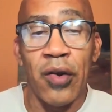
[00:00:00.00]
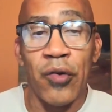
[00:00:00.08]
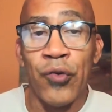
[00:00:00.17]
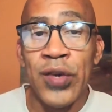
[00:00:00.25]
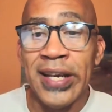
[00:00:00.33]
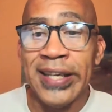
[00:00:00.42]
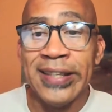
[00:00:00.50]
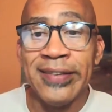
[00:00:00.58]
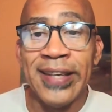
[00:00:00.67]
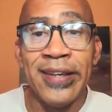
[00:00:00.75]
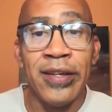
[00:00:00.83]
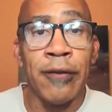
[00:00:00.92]
really
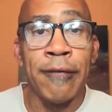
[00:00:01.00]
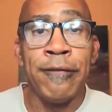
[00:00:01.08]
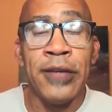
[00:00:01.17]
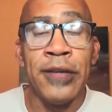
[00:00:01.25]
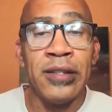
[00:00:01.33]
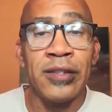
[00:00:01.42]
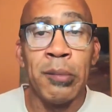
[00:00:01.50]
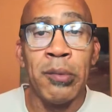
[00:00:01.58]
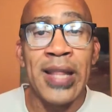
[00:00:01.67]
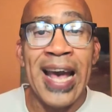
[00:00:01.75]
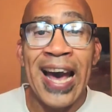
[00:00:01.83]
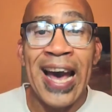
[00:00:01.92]
intended to fill some
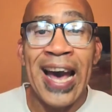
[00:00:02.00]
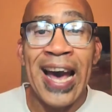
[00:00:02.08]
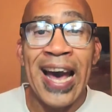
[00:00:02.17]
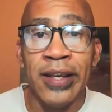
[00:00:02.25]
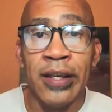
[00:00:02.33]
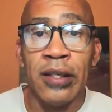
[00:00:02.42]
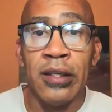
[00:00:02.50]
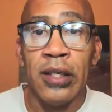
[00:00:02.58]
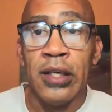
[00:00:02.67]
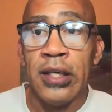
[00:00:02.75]
of the analytic,